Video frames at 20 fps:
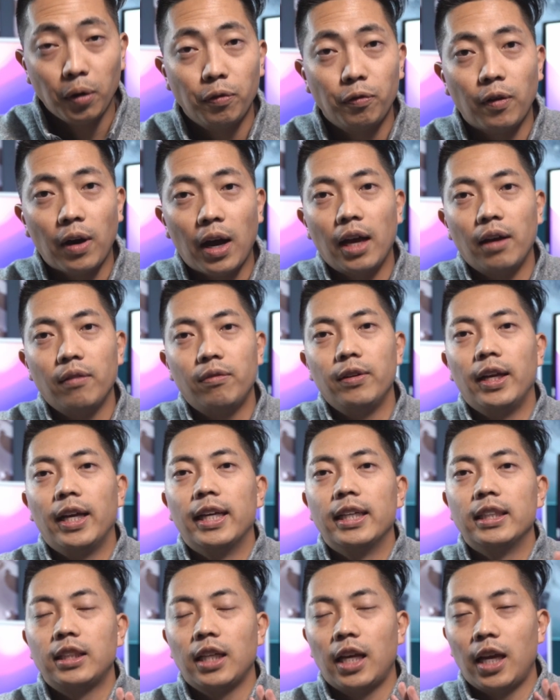five
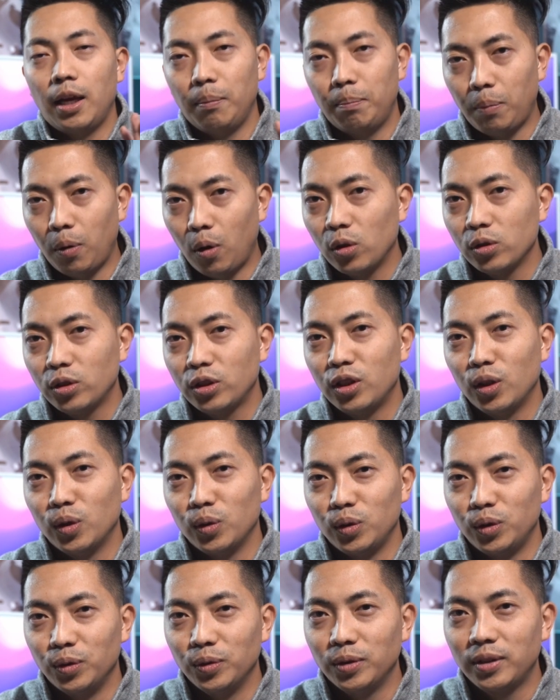is a personal
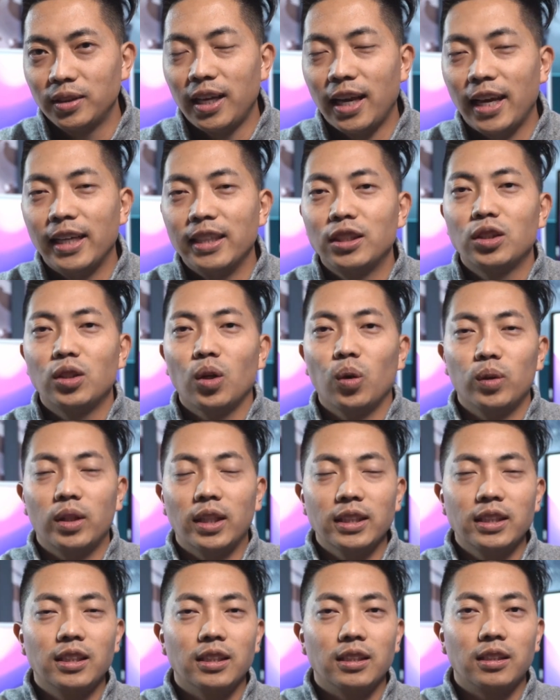use case. So
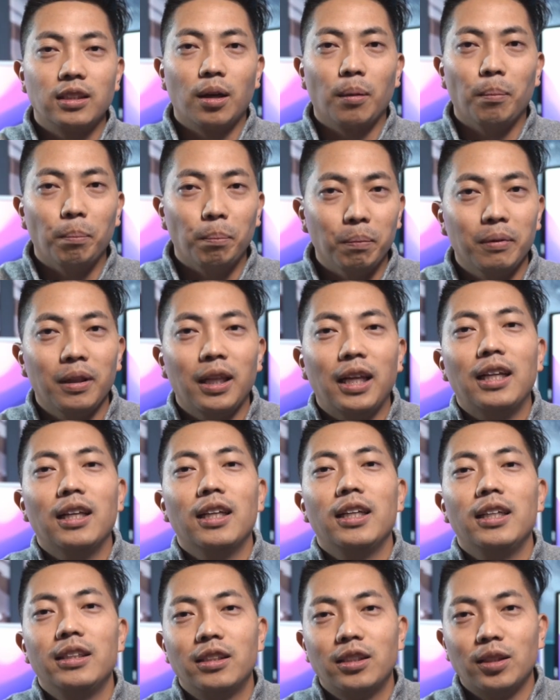this is
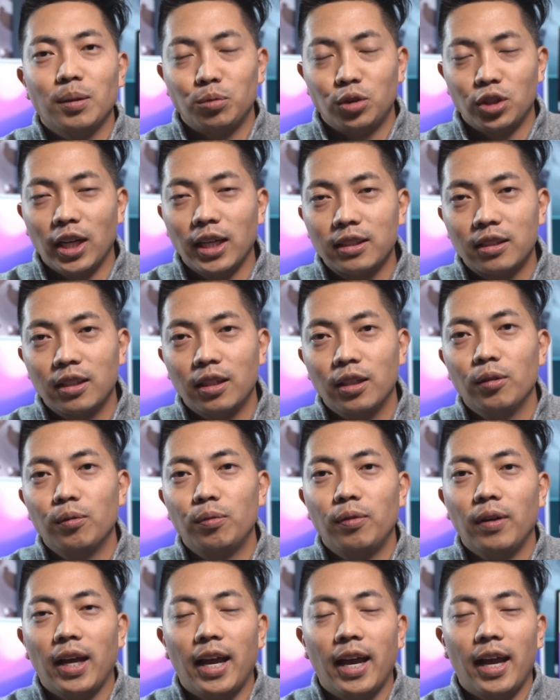completely
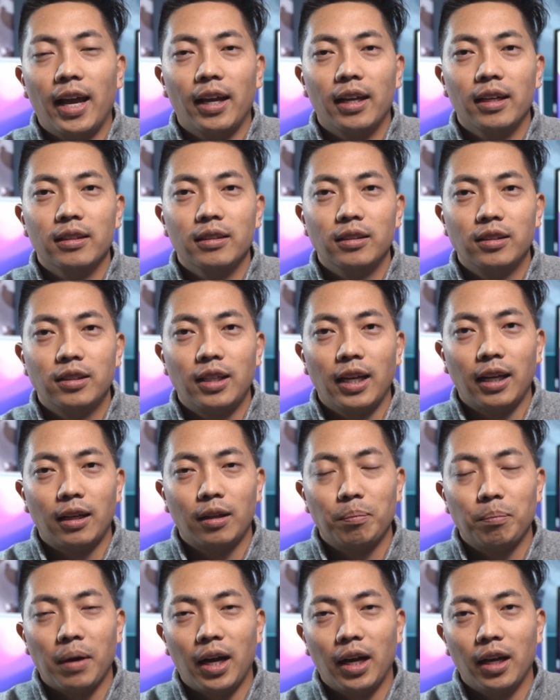subjective, and
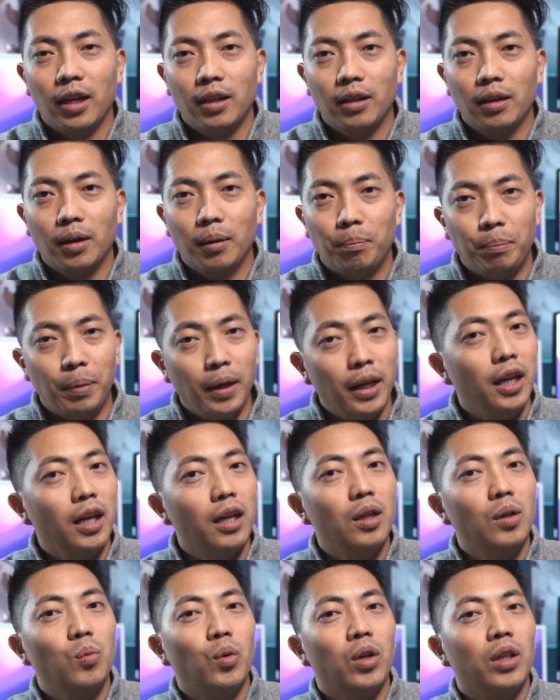take my
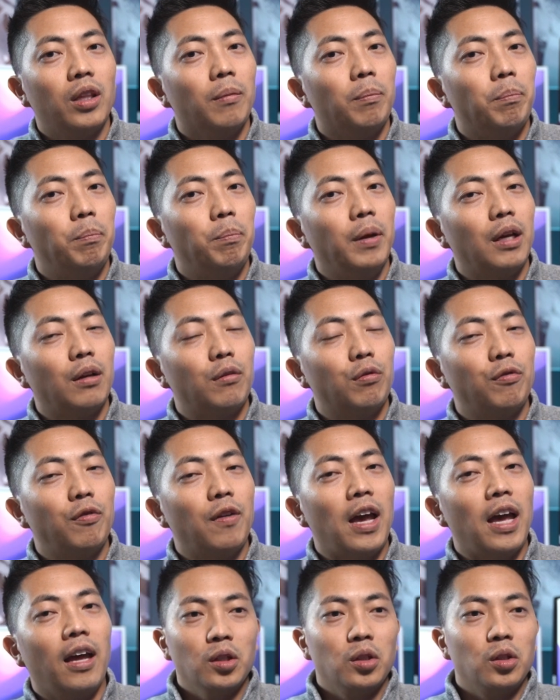opinion with a big
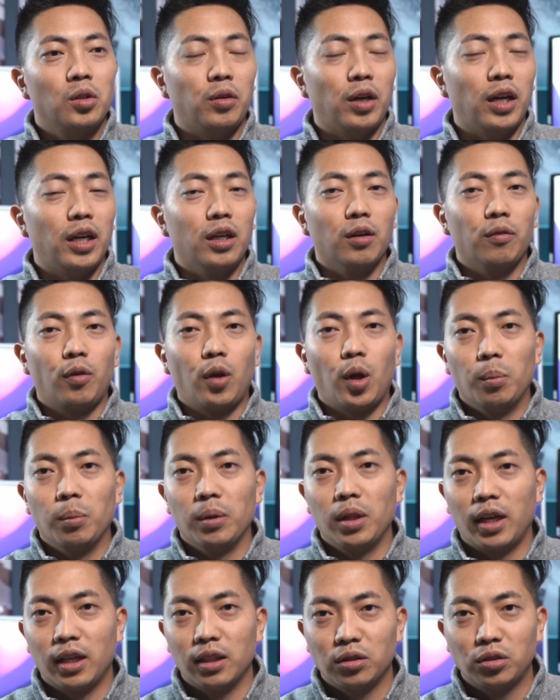fat grain of
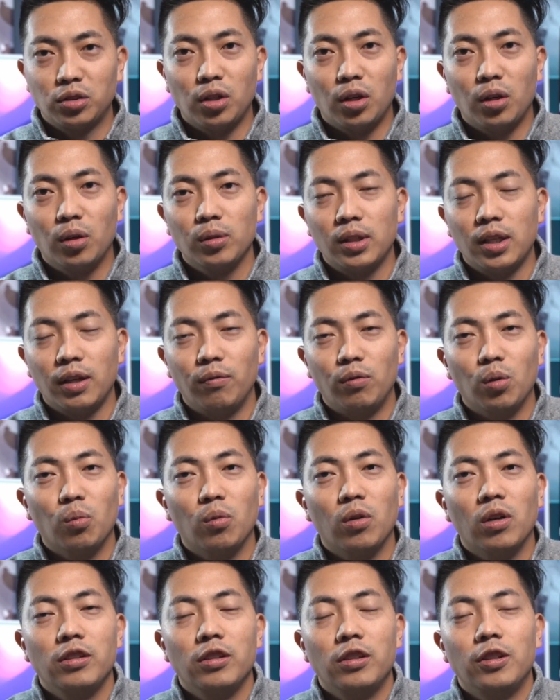Himalayan salt if you
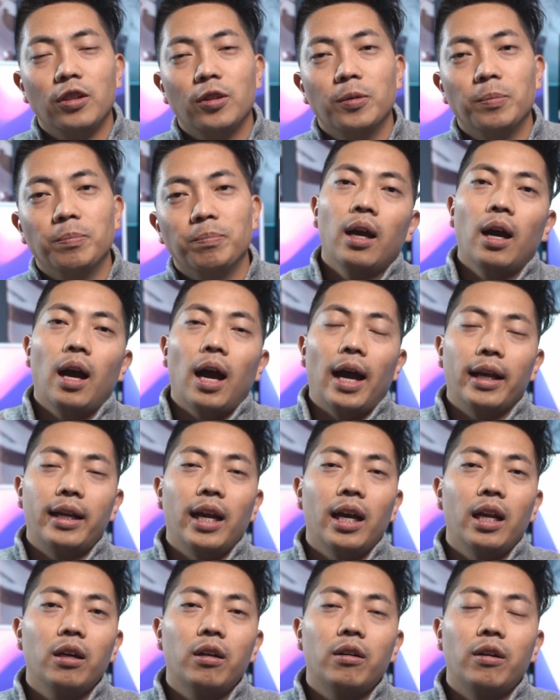want to. I
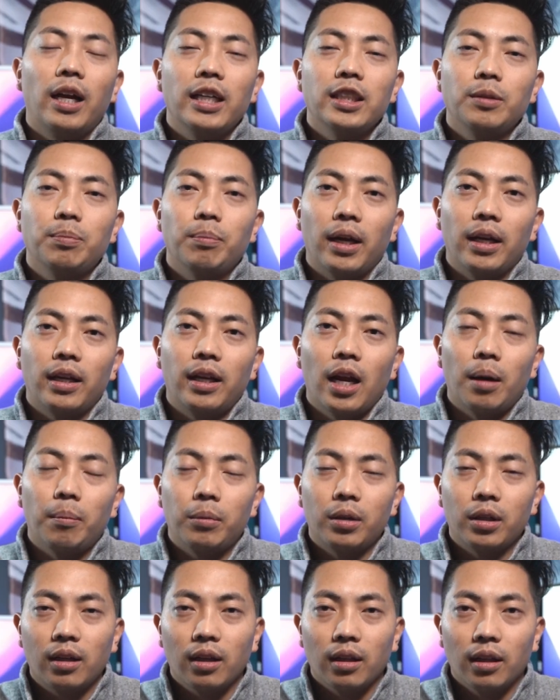categorize my
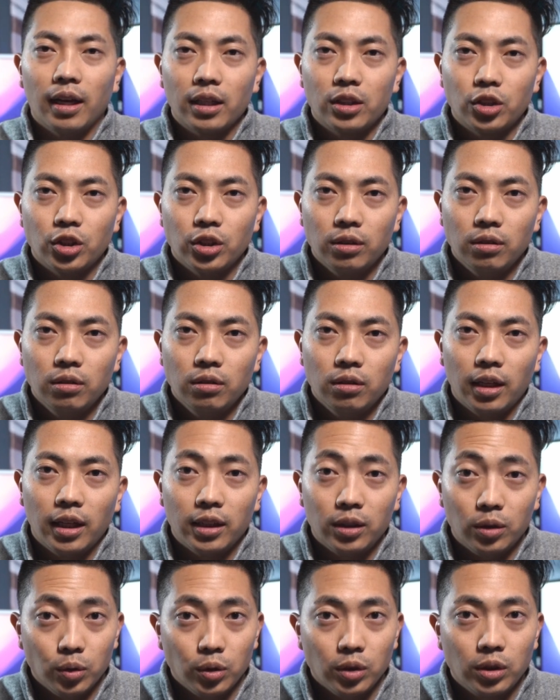camera collection
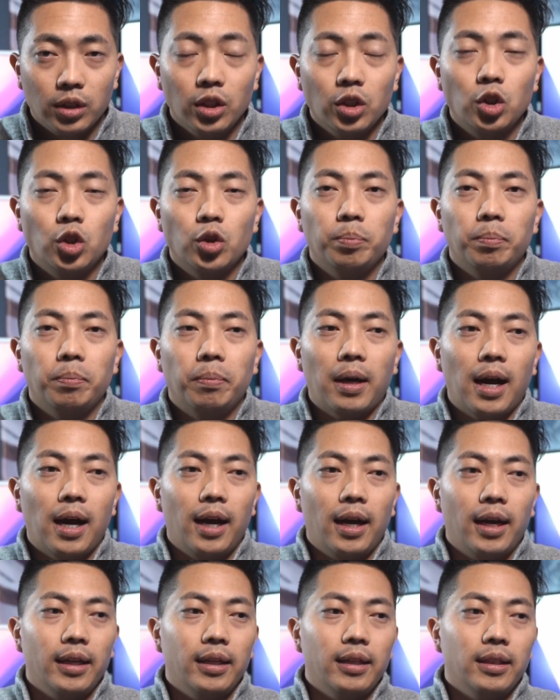and usage
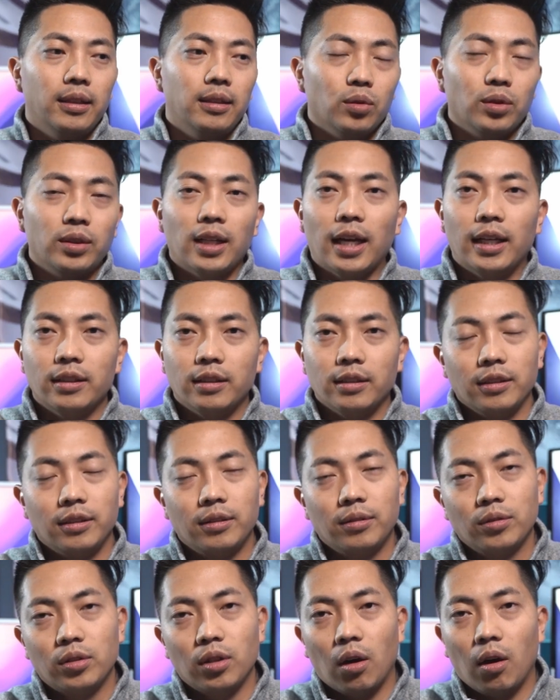by
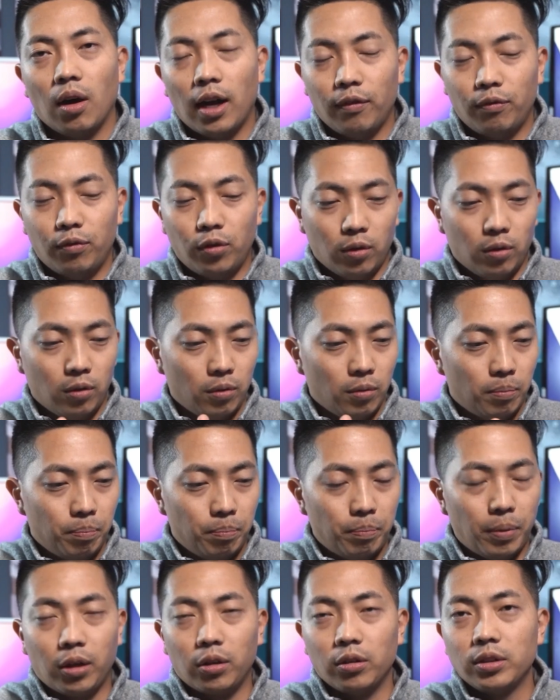sizes. So I have your
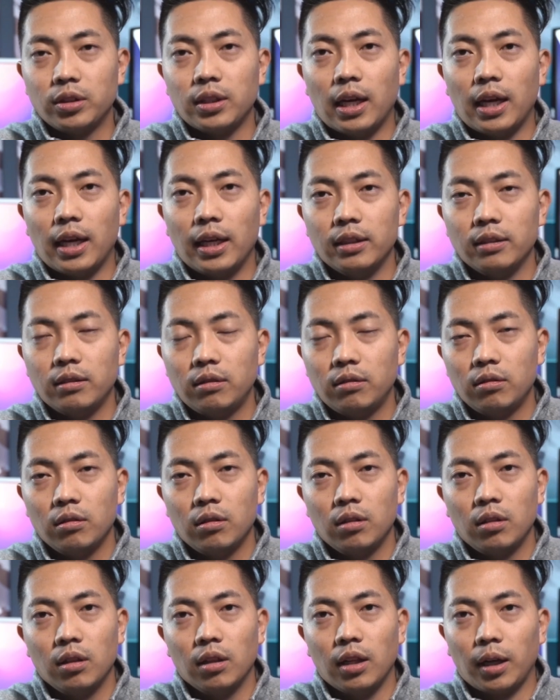bigger size,
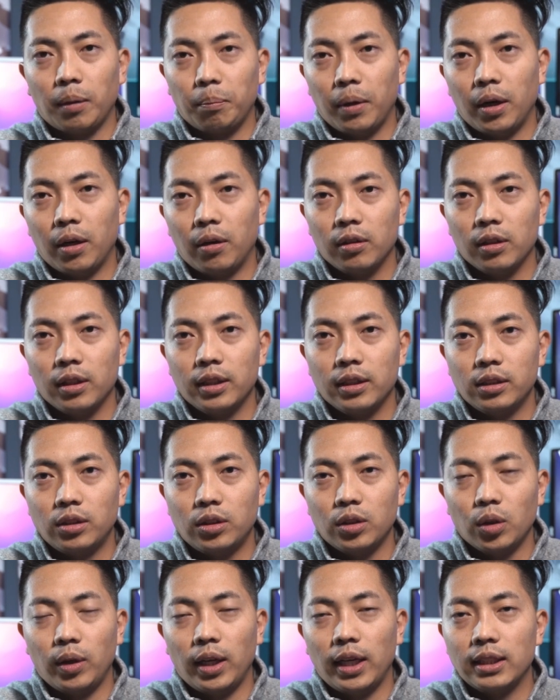like mirrorless
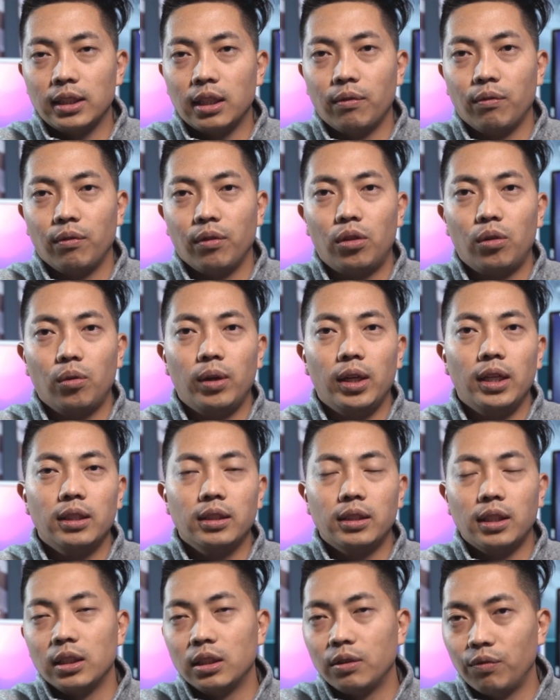Sony a7 IIIs,
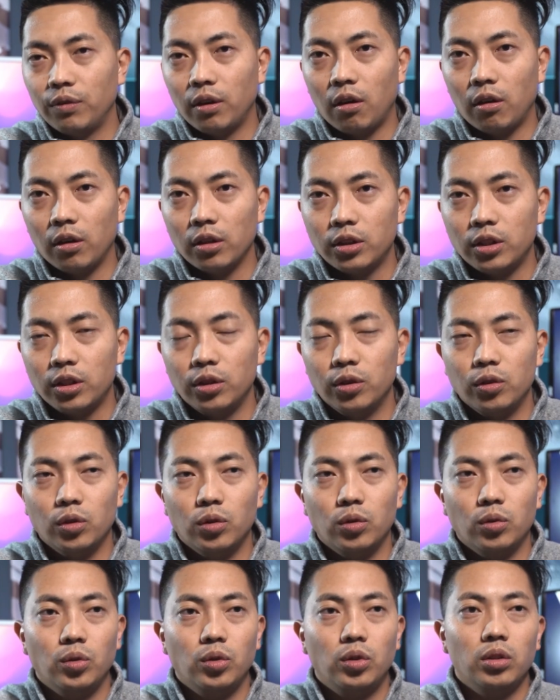a7
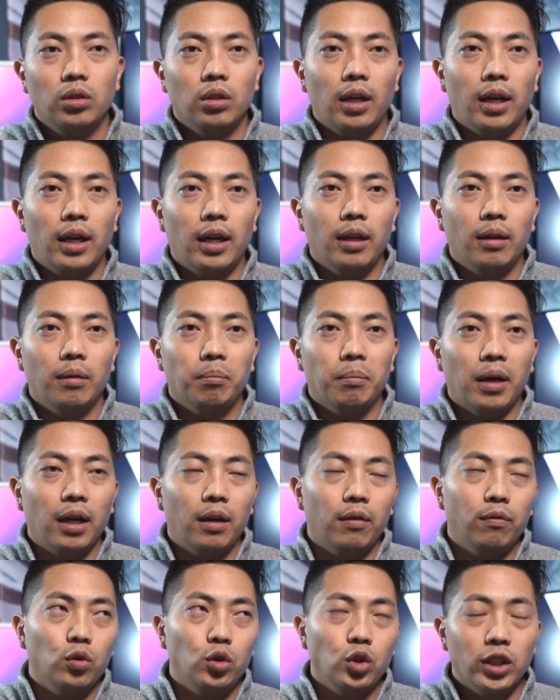R2s, and
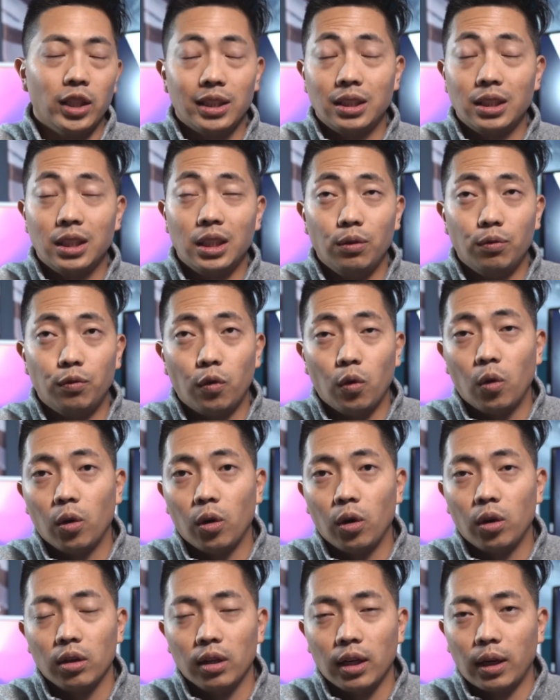my Fuji
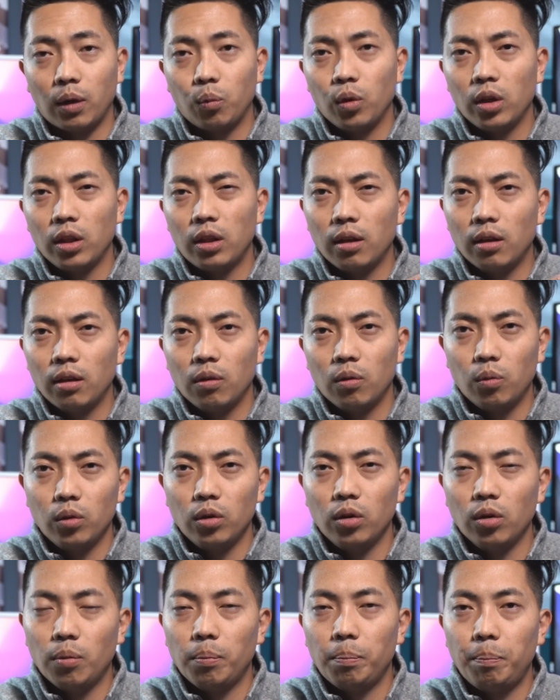X-T4, like with a
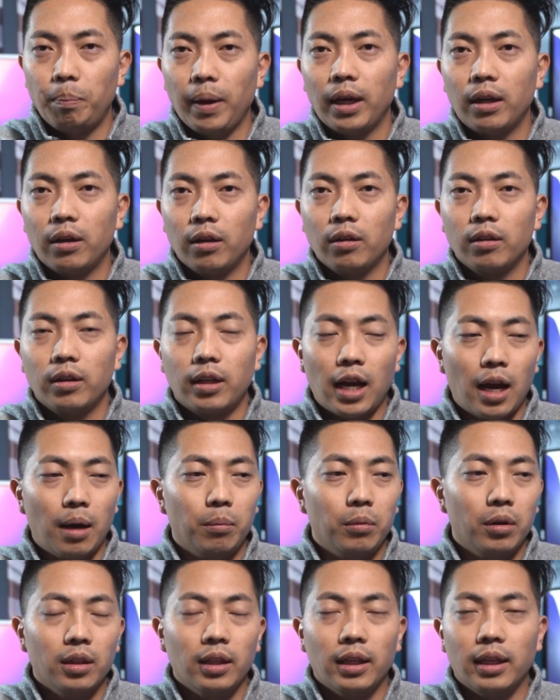bigger
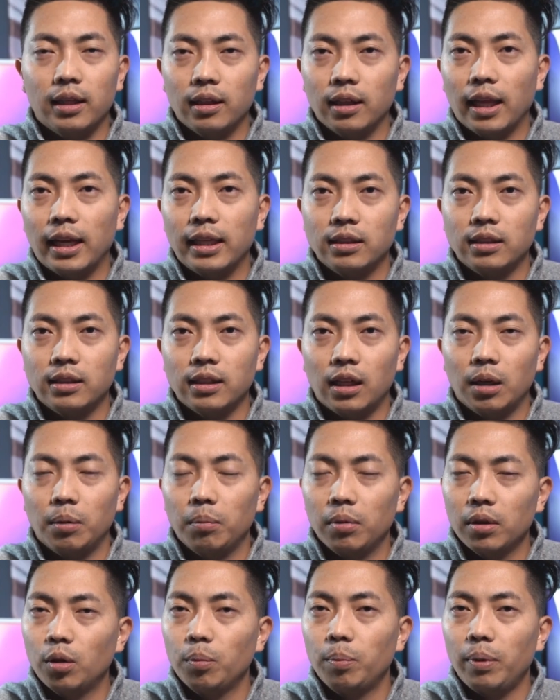camera and lens setup,
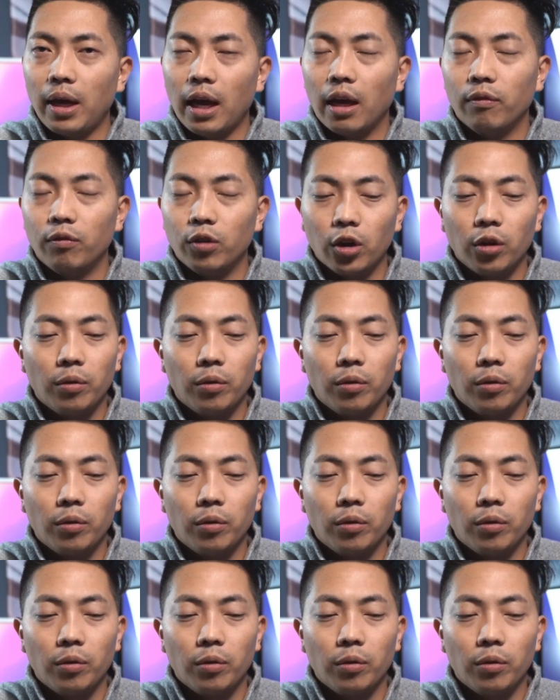a little bit heavier.